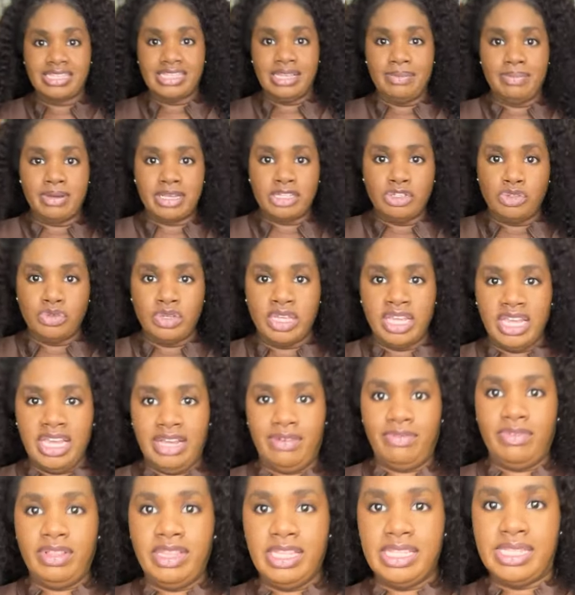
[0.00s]
see it, because you
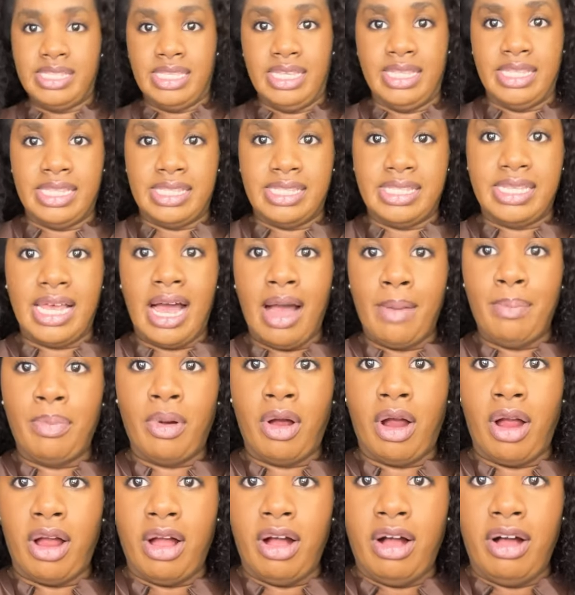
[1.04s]
can't really see the top
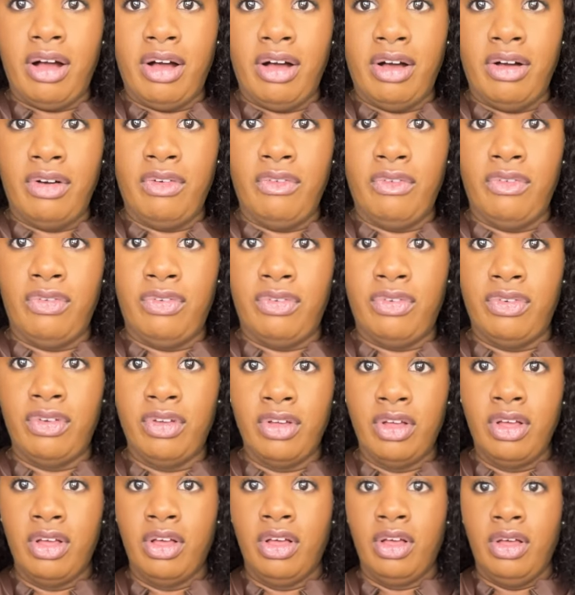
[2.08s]
part of
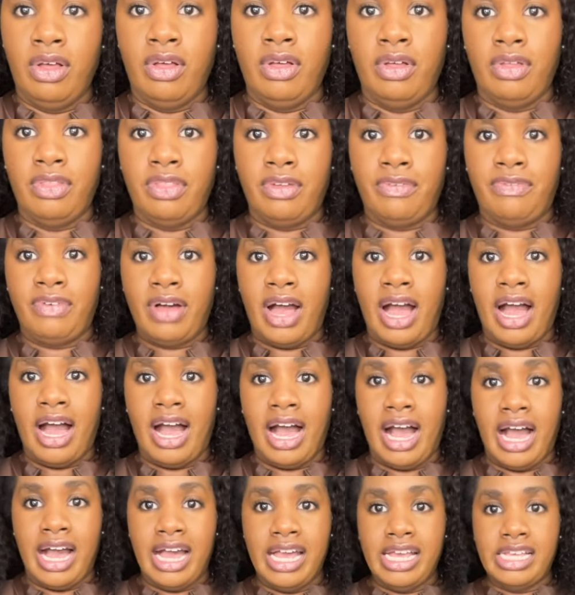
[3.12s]
the
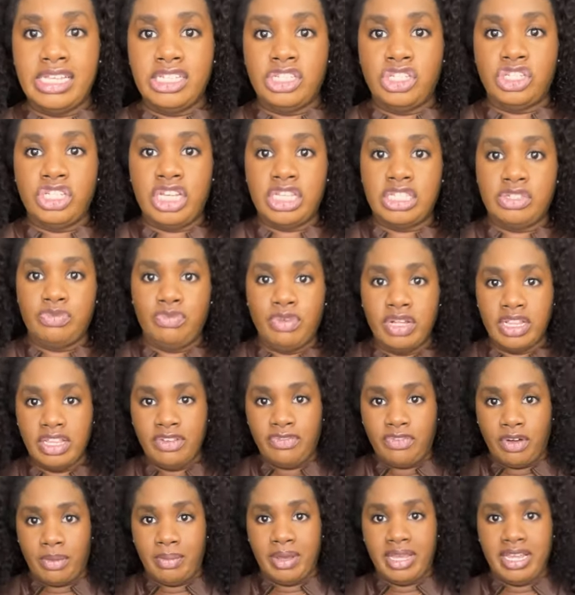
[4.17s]
Faja. It's just really
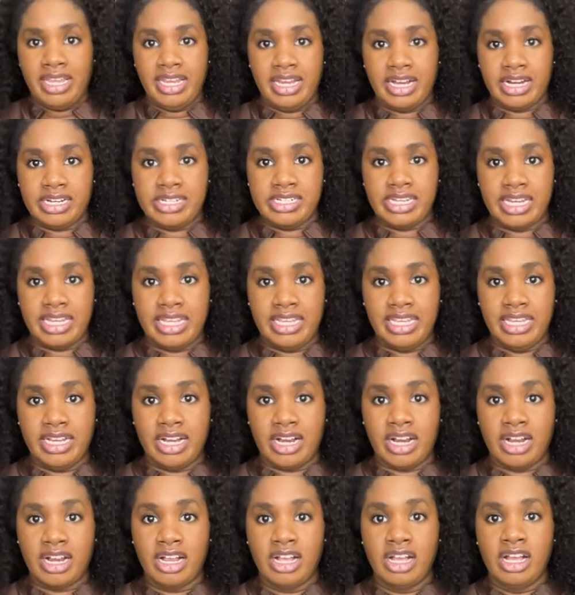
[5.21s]
from here to
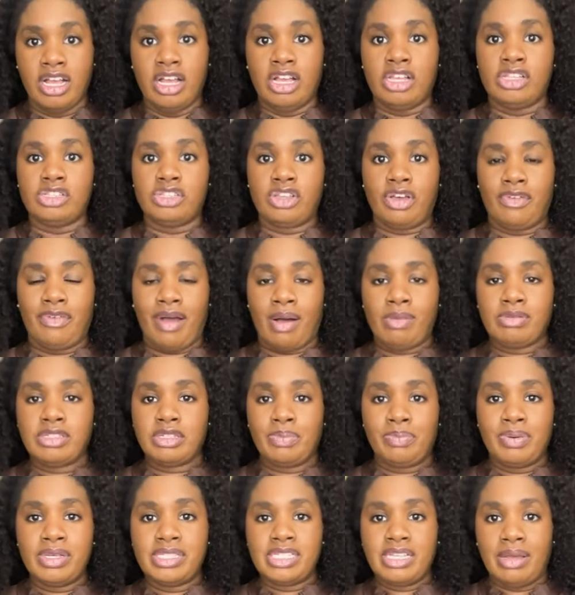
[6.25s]
here. So if I was to
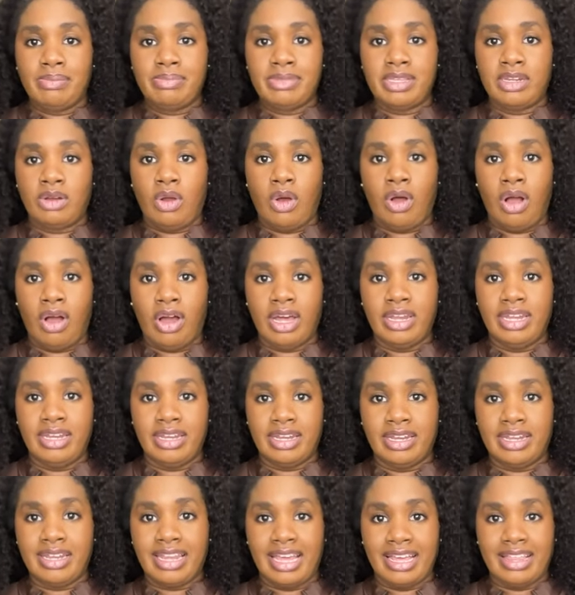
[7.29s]
put something
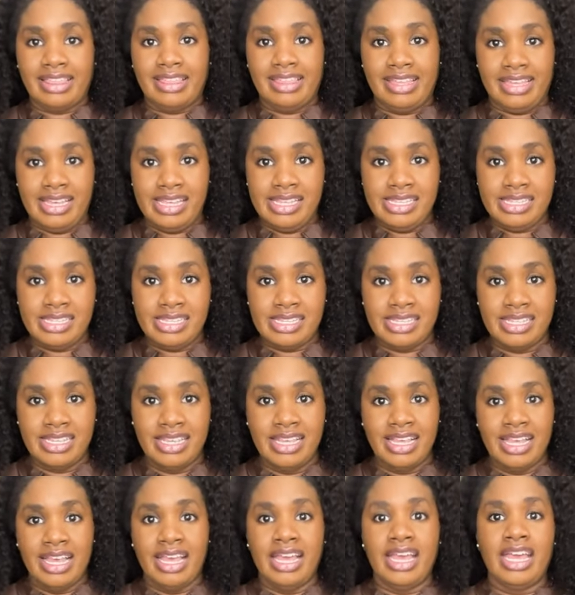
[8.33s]
on like this,
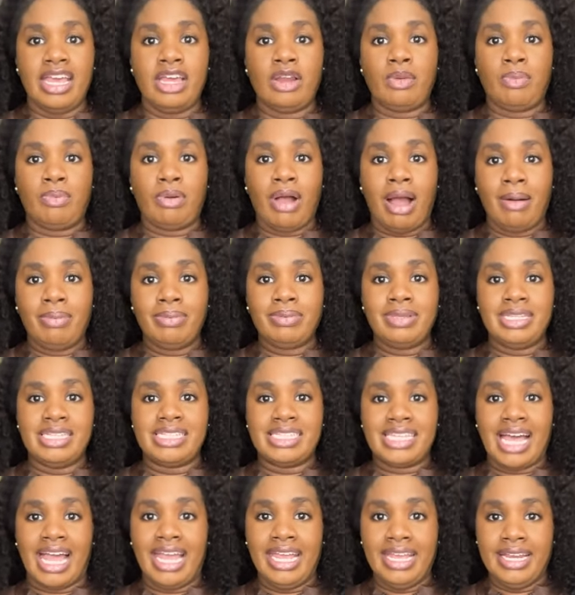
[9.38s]
it'll probably
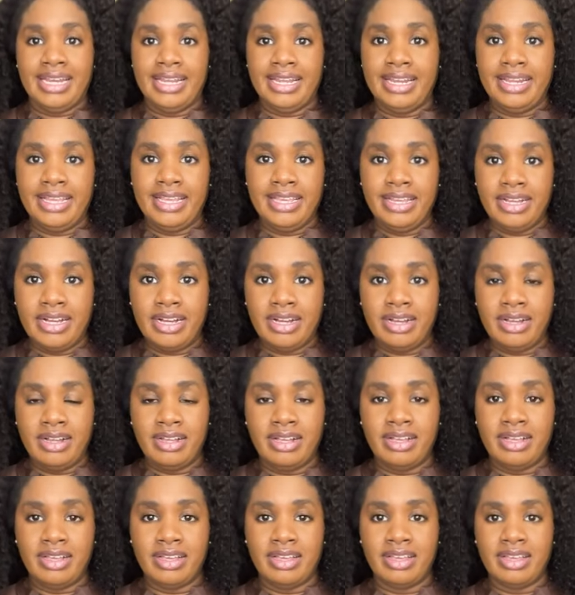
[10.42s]
tighten it here
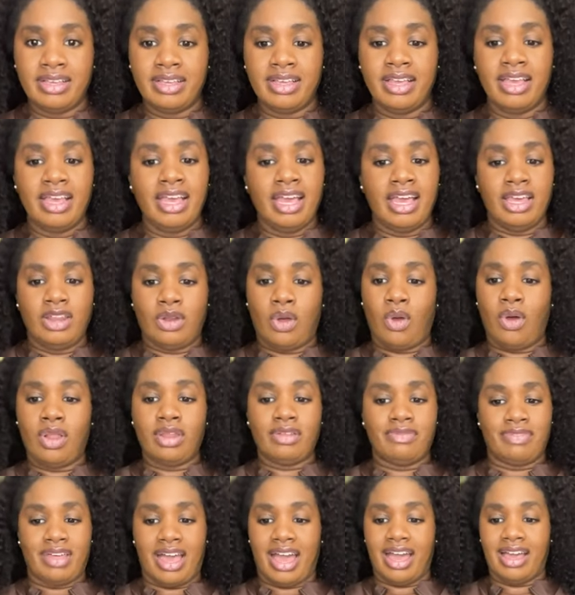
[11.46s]
and all
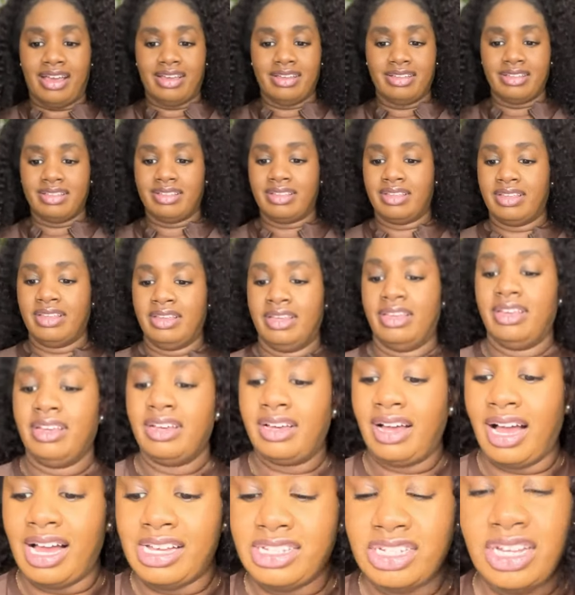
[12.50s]
of that.
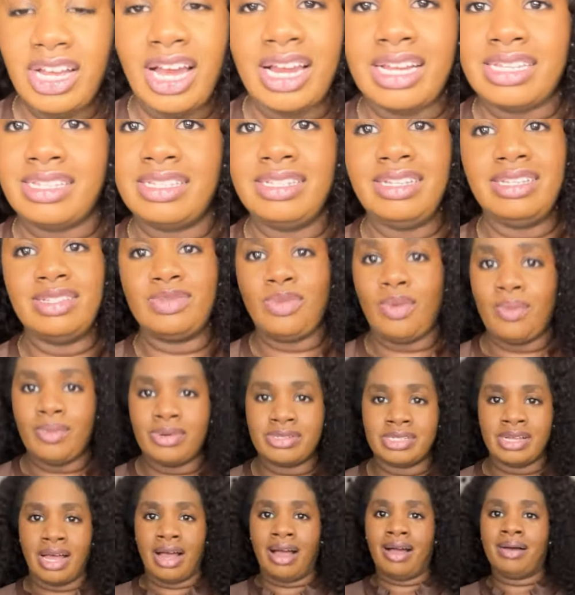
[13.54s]
Gosh, I gotta sneeze one more
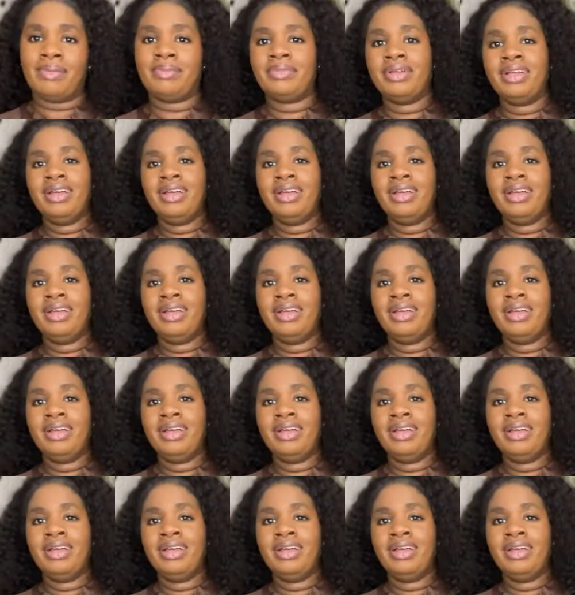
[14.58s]
time.